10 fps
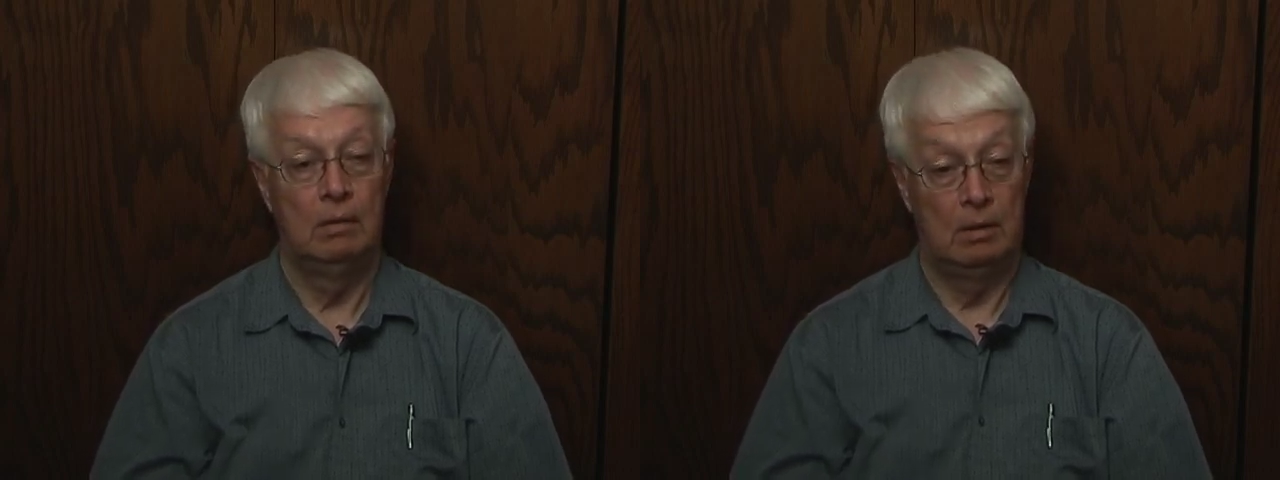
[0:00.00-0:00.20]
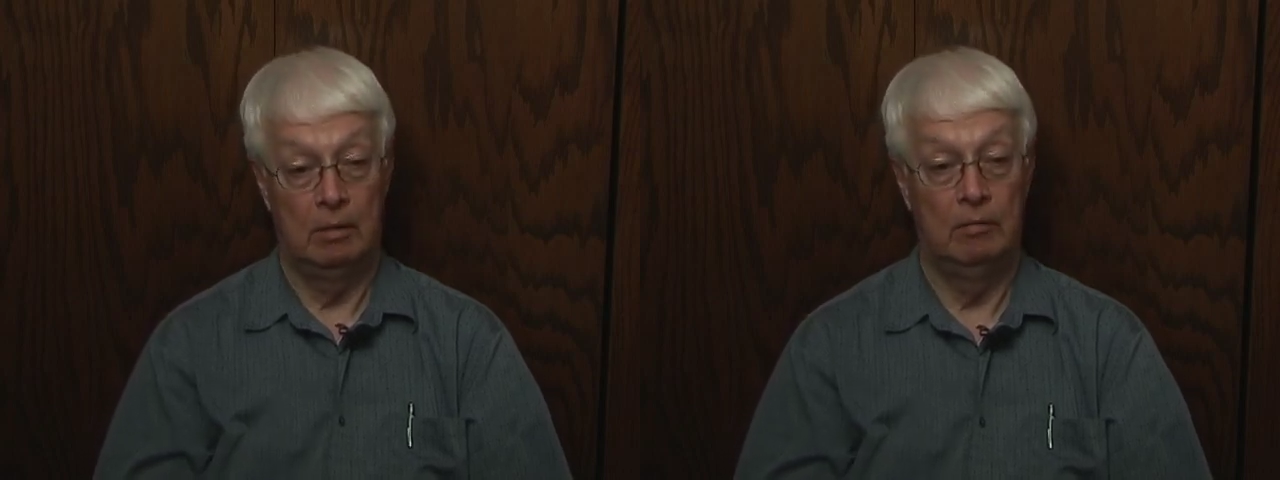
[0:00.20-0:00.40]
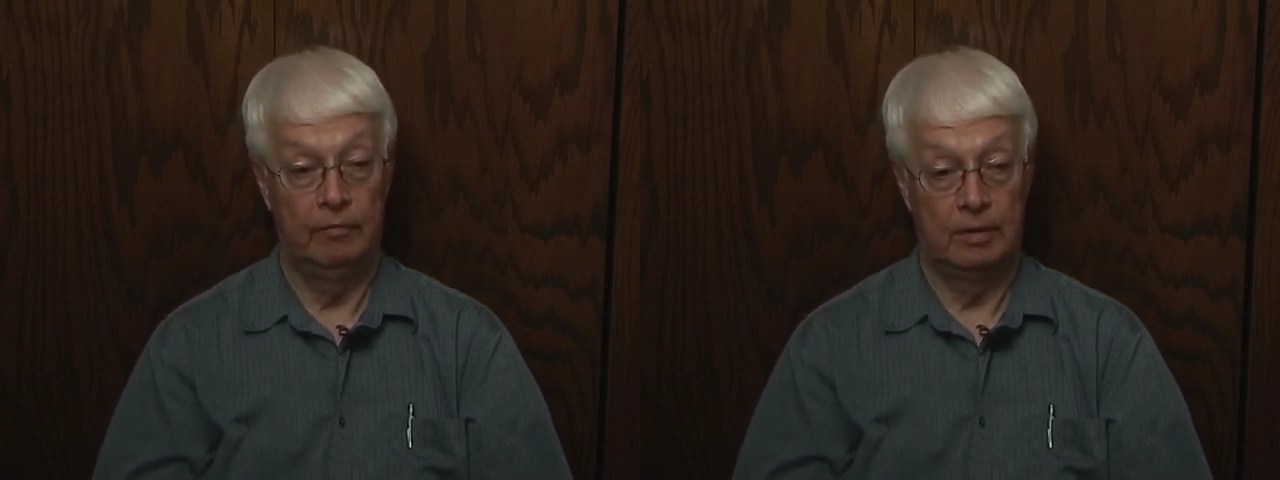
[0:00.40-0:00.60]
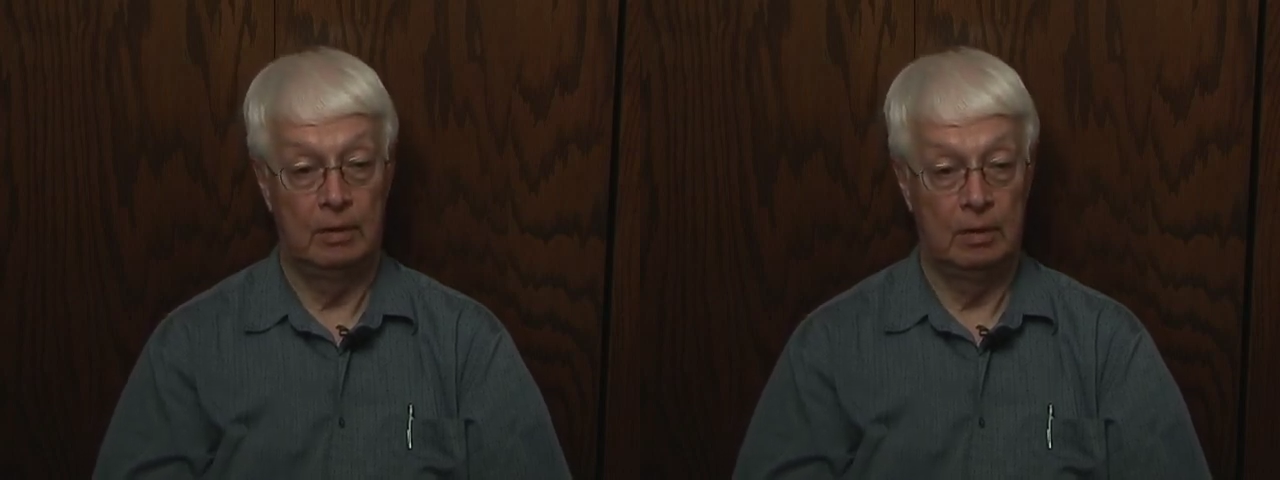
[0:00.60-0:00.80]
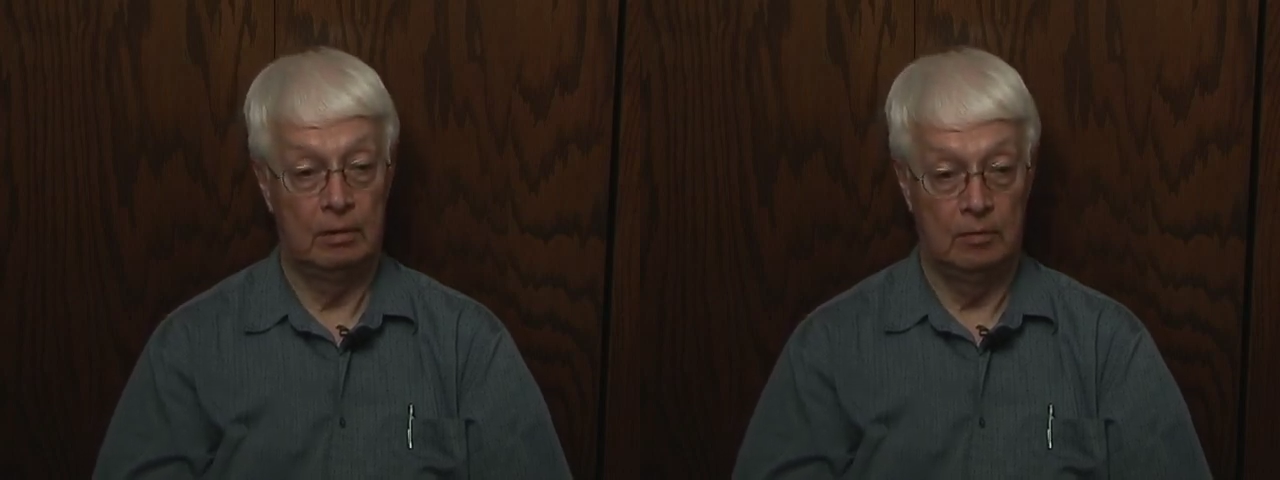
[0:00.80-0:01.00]
however
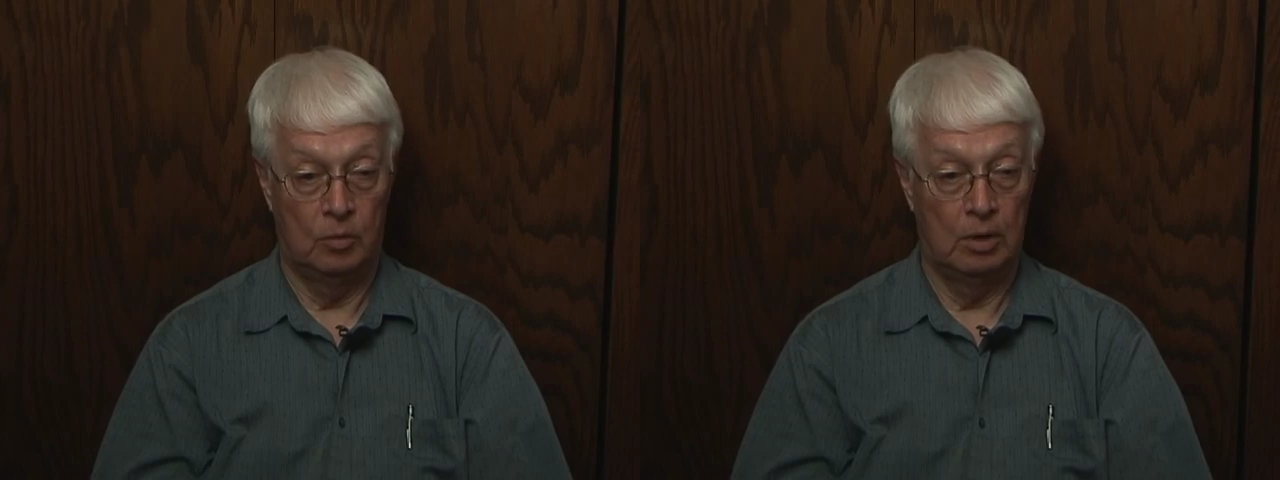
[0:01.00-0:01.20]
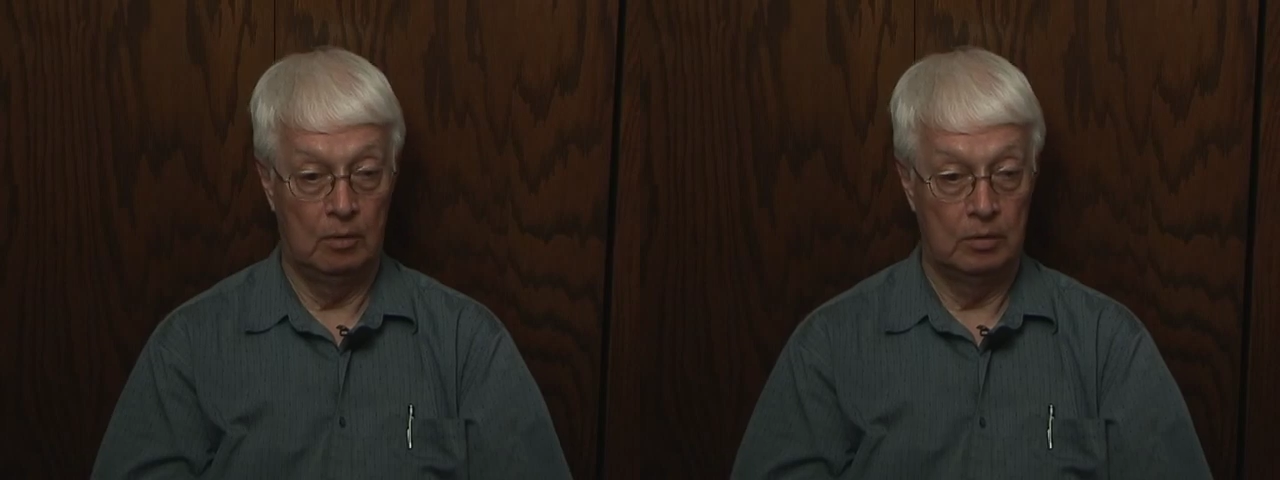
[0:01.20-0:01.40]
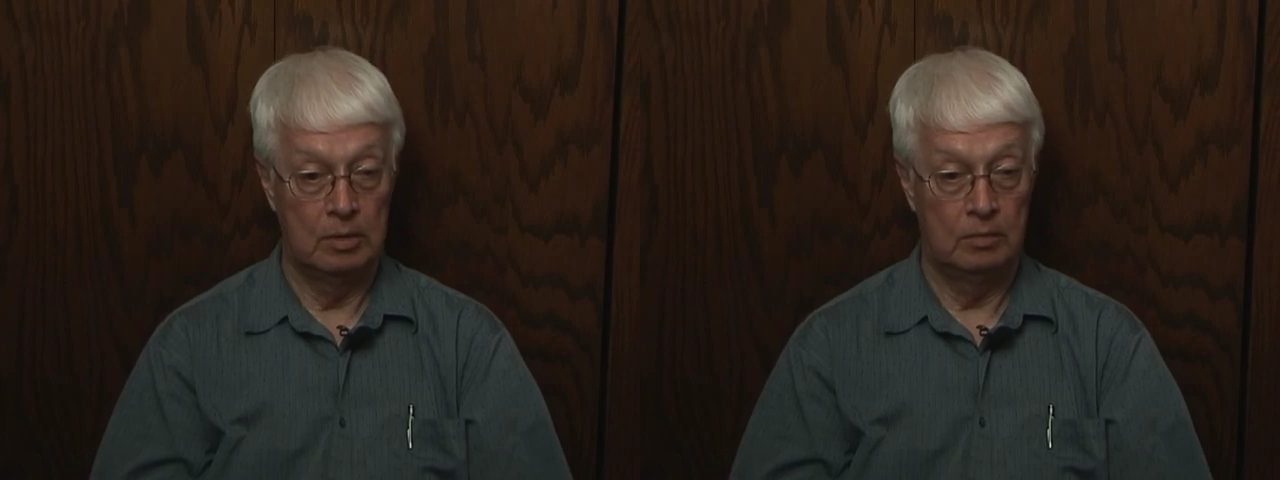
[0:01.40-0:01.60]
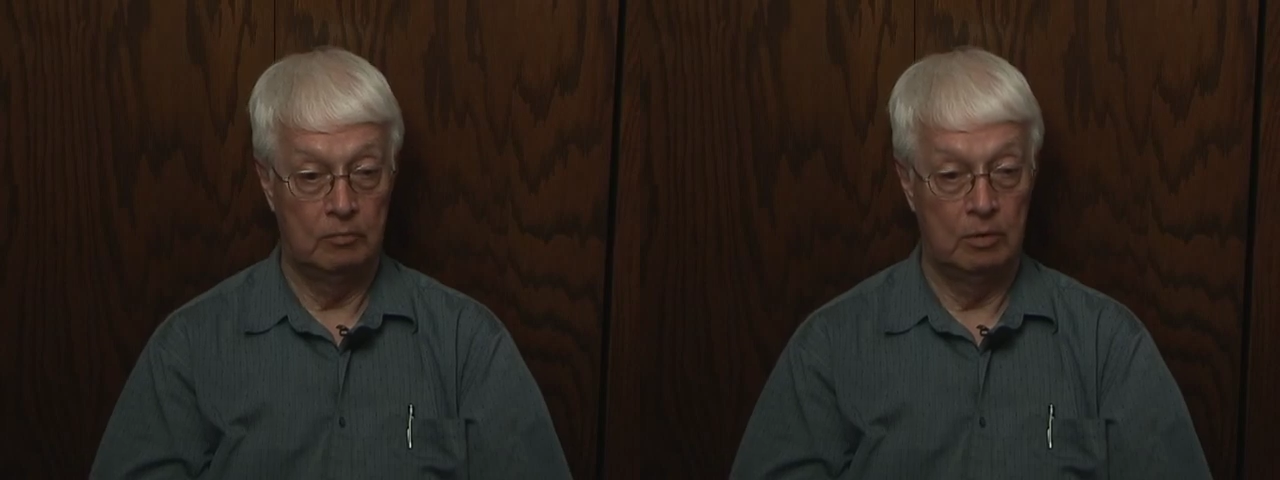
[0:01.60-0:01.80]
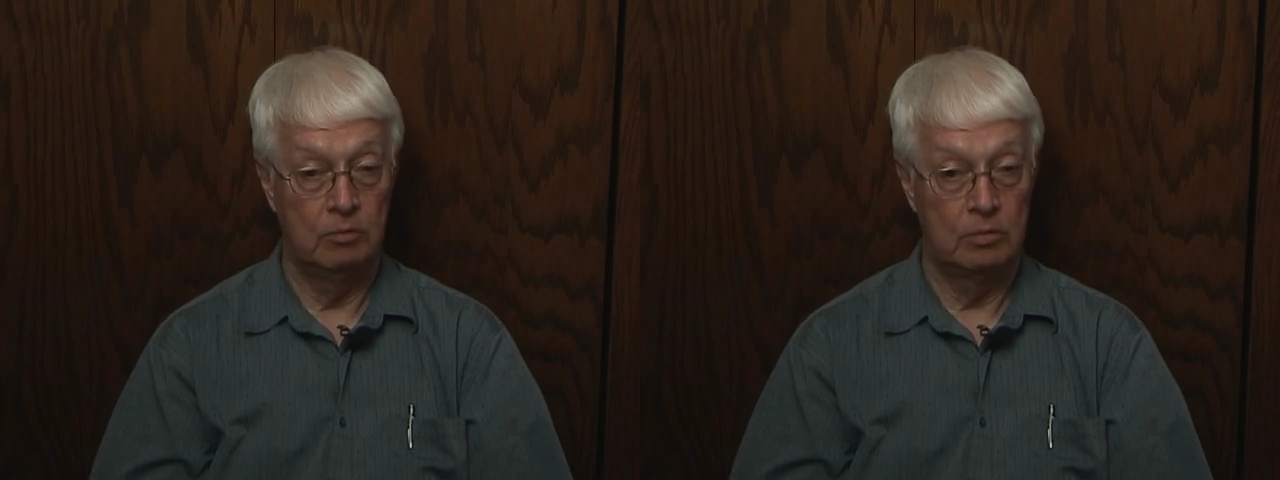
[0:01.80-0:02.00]
far down the water was
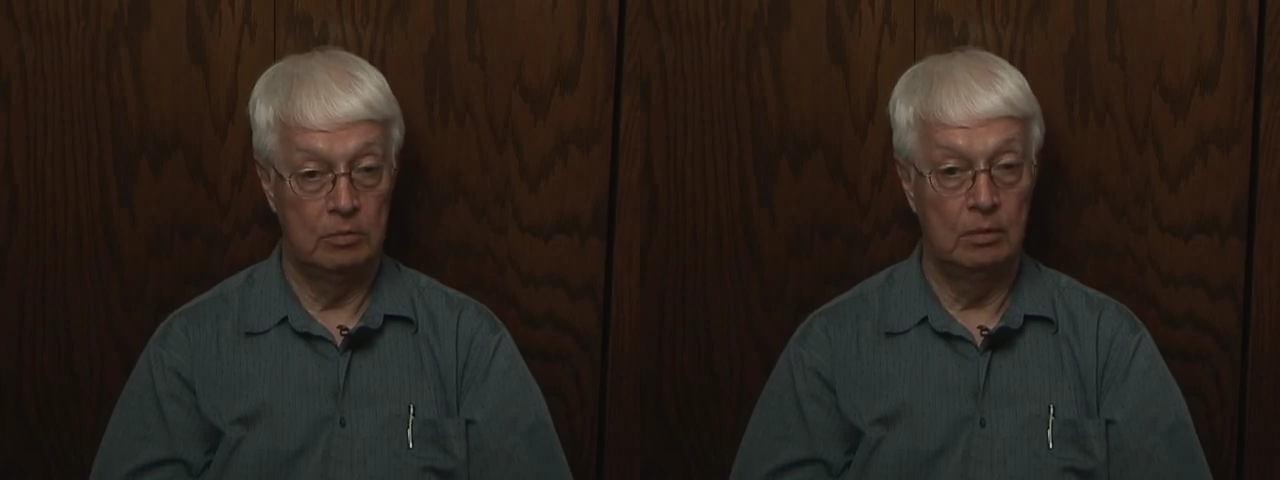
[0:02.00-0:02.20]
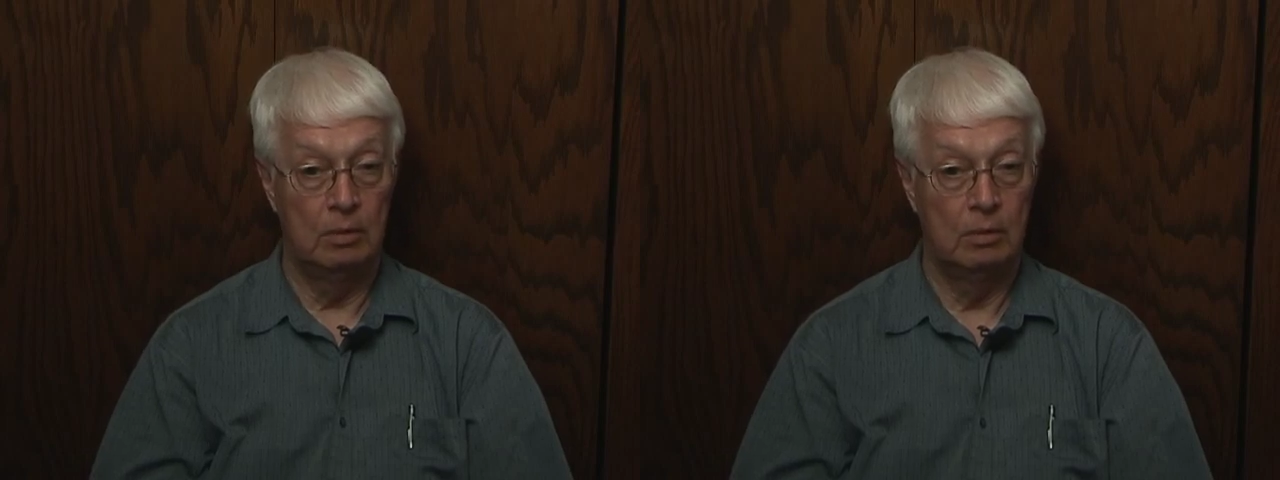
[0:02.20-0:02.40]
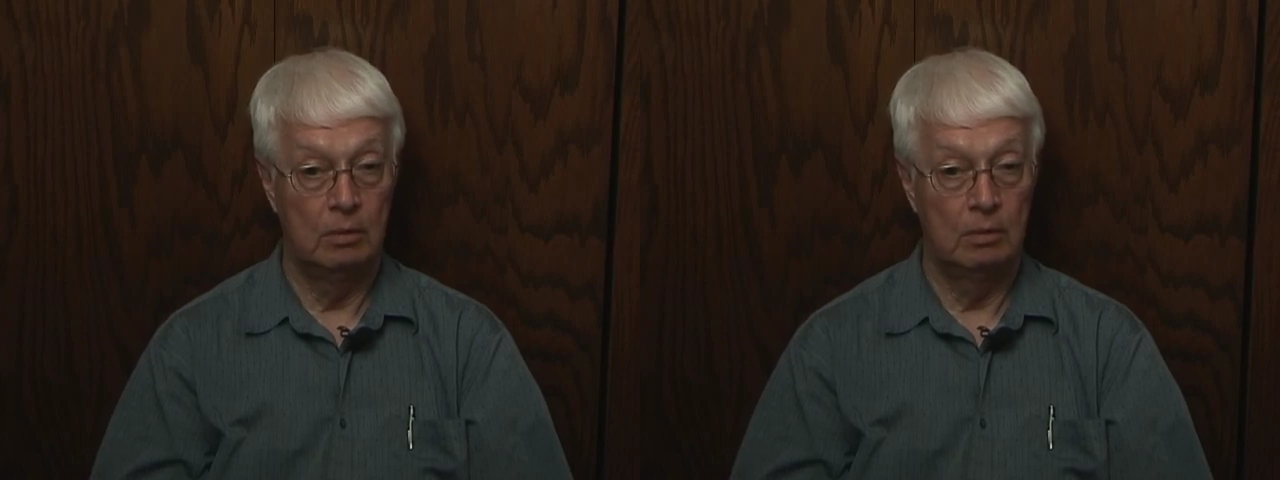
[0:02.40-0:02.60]
where it was cooler.